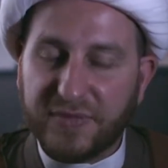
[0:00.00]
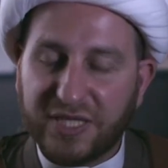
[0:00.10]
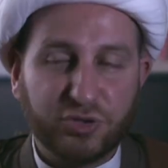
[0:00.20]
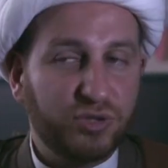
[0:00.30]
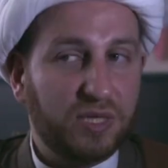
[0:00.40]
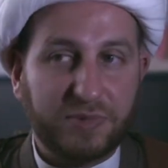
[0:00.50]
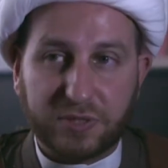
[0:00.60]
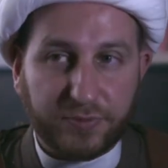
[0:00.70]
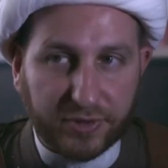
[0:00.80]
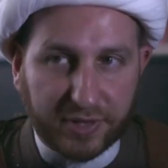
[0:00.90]
should not be
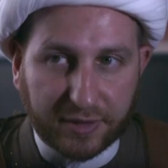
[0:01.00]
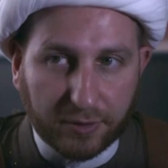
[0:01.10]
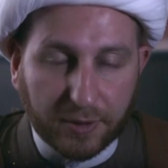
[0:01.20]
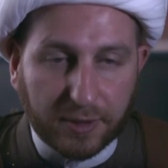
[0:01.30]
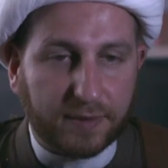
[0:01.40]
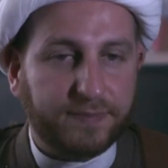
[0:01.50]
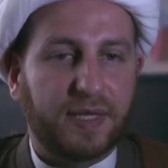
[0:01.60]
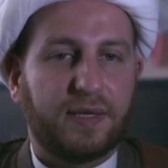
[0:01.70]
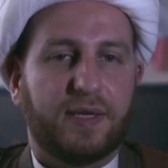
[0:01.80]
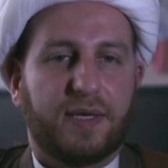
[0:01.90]
supported at all.
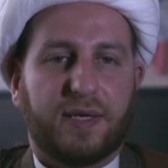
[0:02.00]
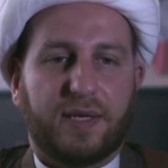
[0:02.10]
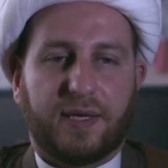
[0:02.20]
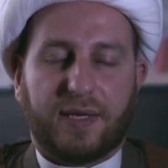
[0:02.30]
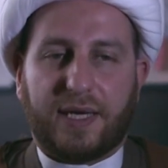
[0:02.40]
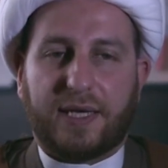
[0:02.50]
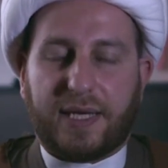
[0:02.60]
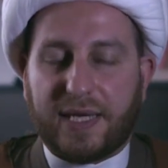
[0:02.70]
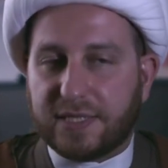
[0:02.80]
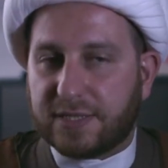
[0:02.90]
And
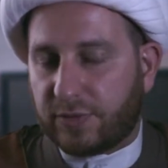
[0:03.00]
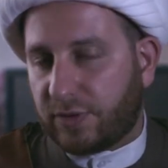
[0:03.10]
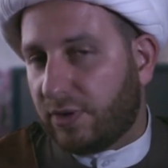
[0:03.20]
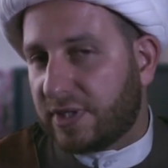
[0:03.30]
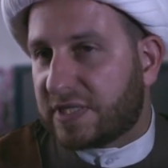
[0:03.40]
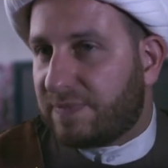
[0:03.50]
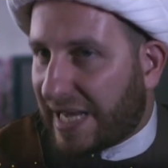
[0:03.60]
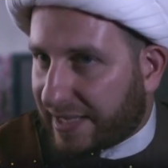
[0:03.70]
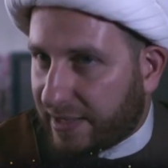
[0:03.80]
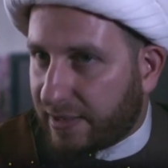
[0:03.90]
hence, with all this
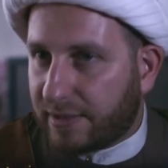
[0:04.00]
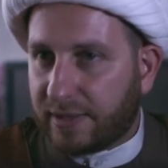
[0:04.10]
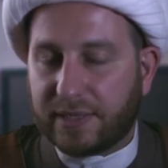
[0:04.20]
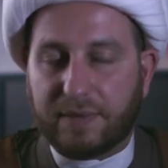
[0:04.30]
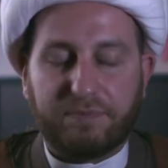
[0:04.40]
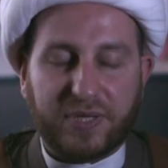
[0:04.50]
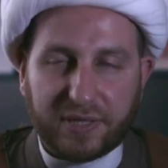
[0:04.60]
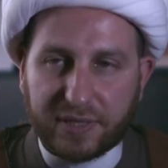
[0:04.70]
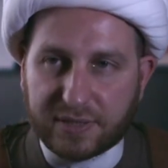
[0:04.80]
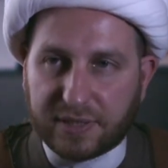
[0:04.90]
backing and the
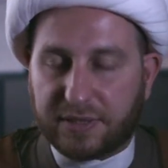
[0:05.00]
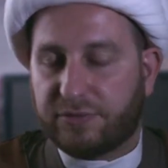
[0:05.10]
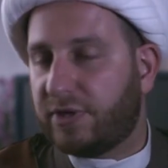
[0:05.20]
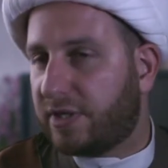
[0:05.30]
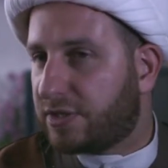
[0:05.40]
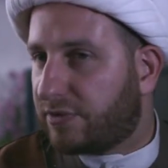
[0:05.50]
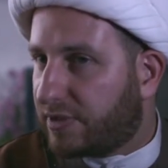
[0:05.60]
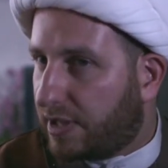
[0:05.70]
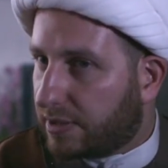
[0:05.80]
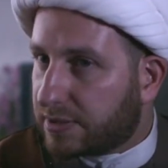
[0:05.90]
billions and trillions of
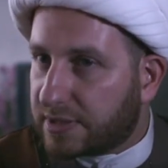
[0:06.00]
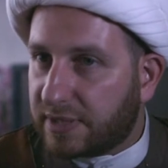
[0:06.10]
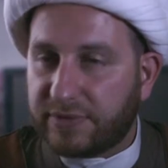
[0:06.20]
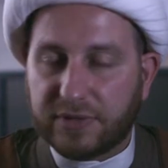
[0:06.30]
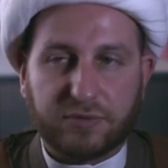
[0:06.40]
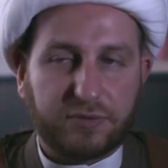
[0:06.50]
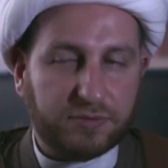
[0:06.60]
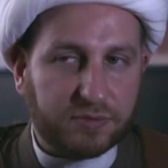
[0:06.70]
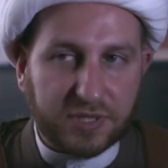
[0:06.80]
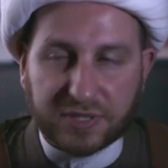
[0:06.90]
dollars given
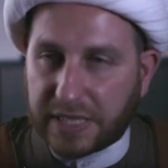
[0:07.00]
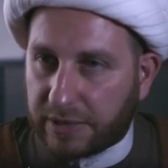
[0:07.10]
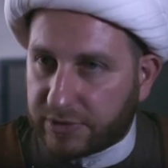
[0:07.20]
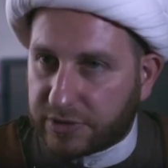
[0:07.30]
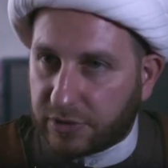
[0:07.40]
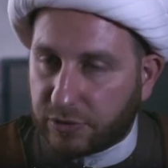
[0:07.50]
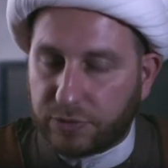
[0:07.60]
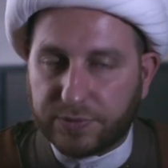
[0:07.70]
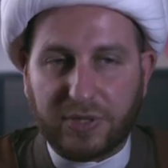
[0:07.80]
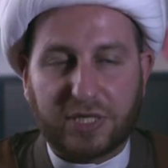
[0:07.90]
to these terrorist
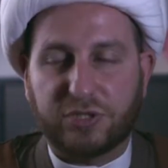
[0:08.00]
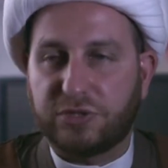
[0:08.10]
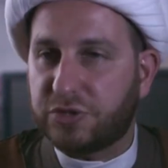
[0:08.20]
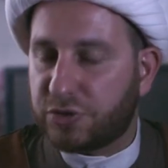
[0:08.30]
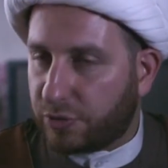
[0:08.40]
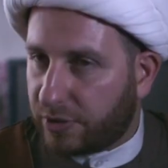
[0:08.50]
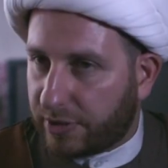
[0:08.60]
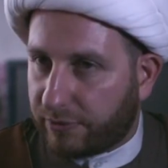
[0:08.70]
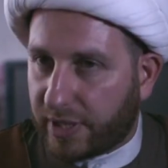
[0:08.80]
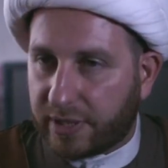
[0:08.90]
groups to actually destroy
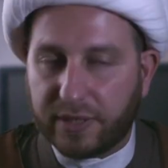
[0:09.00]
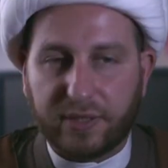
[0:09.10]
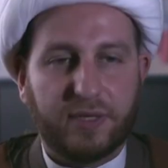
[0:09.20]
Iraq,